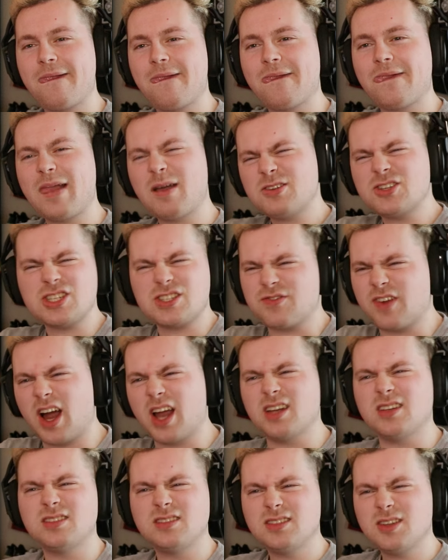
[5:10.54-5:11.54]
That was just
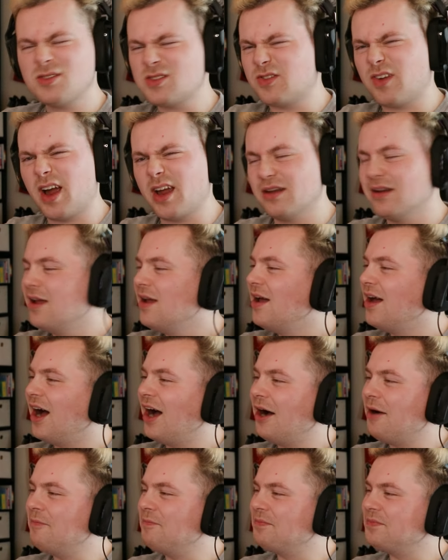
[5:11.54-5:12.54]
fine. It was fine.
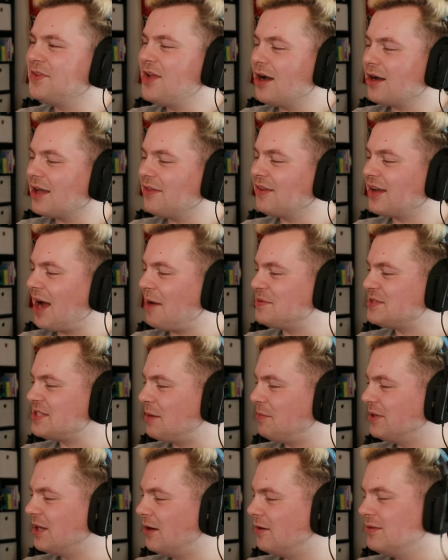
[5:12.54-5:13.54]
Y'all get in the comments
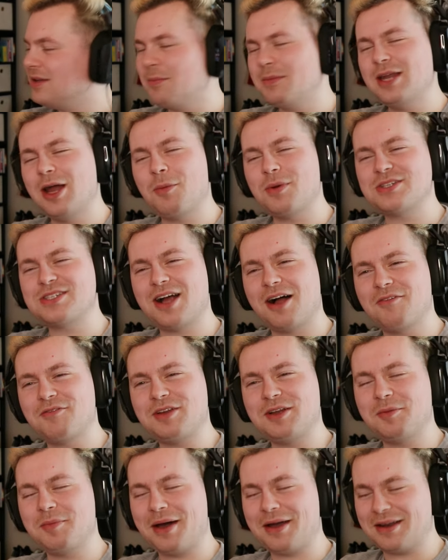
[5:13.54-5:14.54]
down below. Let me know what y'all
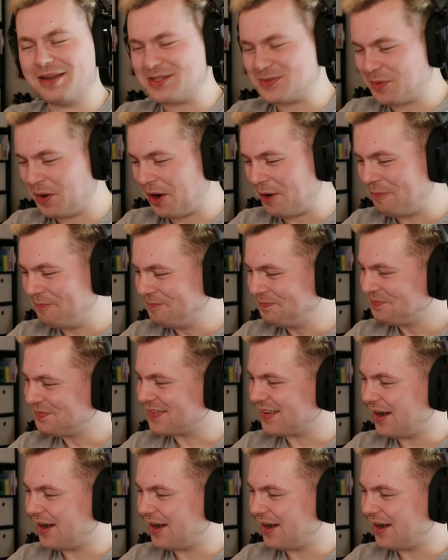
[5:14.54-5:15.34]
feel about it as well.